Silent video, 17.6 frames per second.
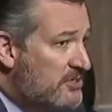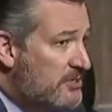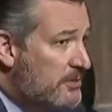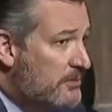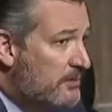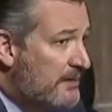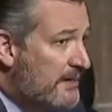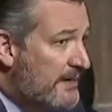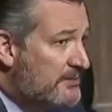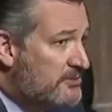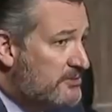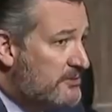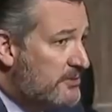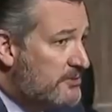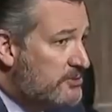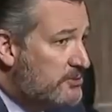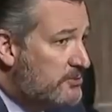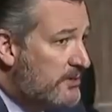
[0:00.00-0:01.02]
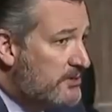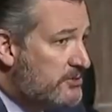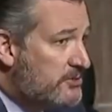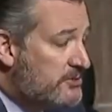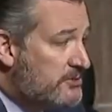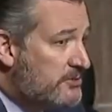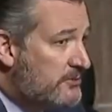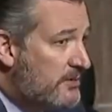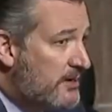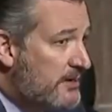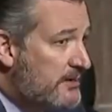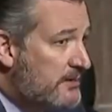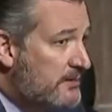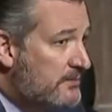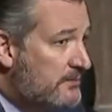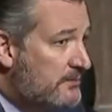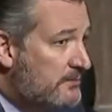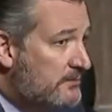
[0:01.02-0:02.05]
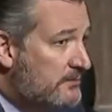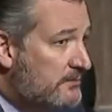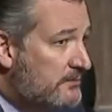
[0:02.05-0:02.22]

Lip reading: that you will answer those questions in writing?